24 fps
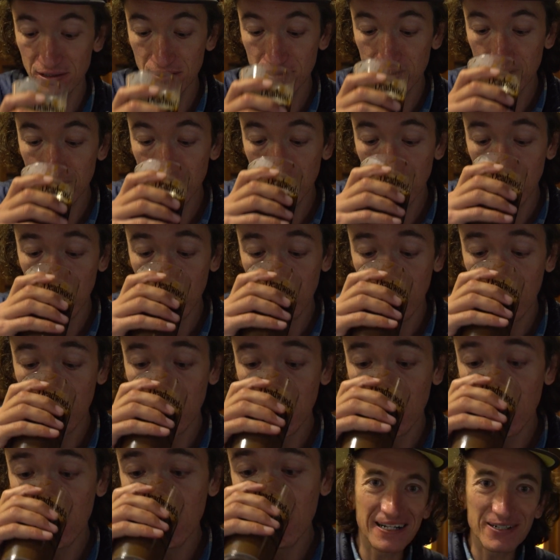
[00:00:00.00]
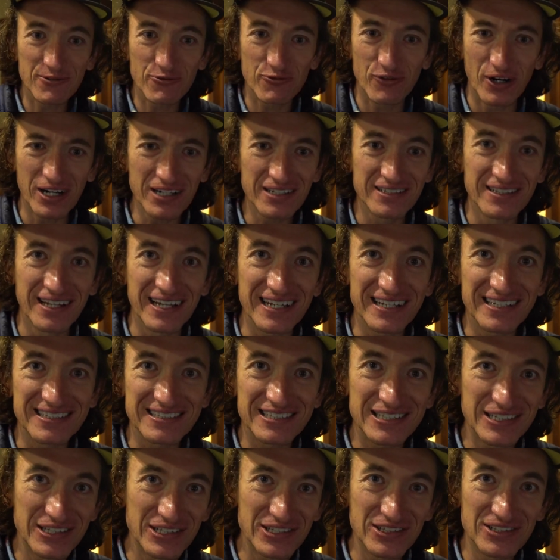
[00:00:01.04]
And the foam makes it kind of fun. Like
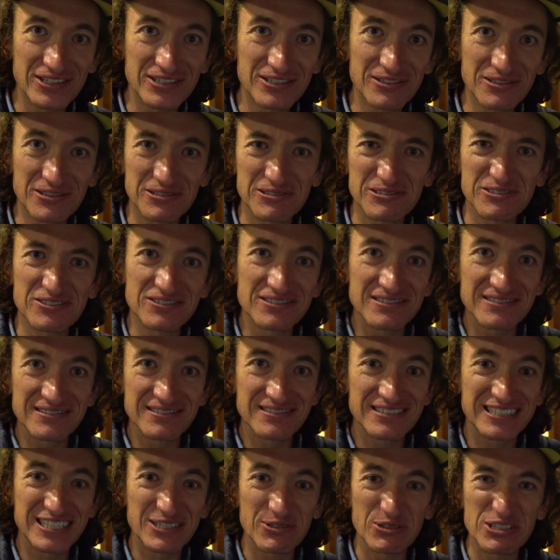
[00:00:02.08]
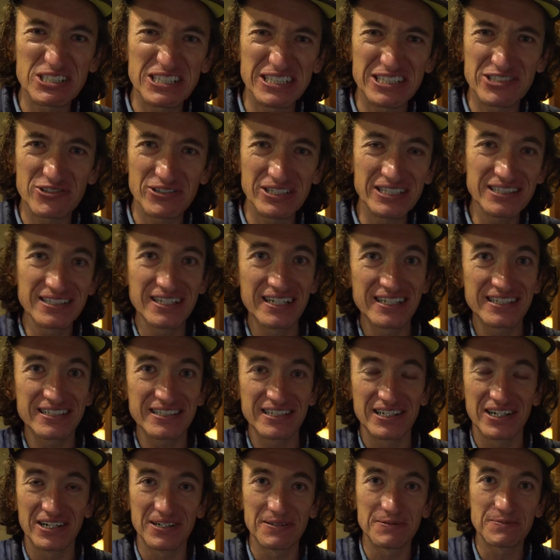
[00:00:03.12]
it's a little squishy treat, like
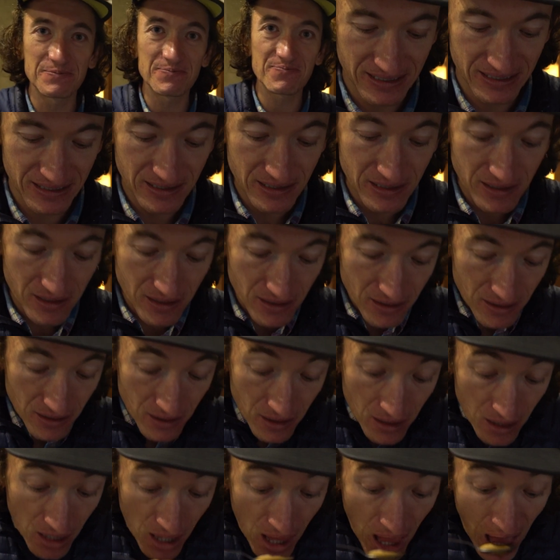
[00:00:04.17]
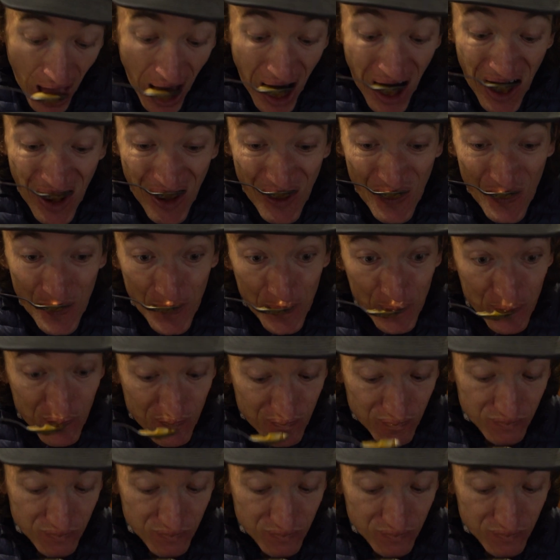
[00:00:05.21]
a whipped cream type thing.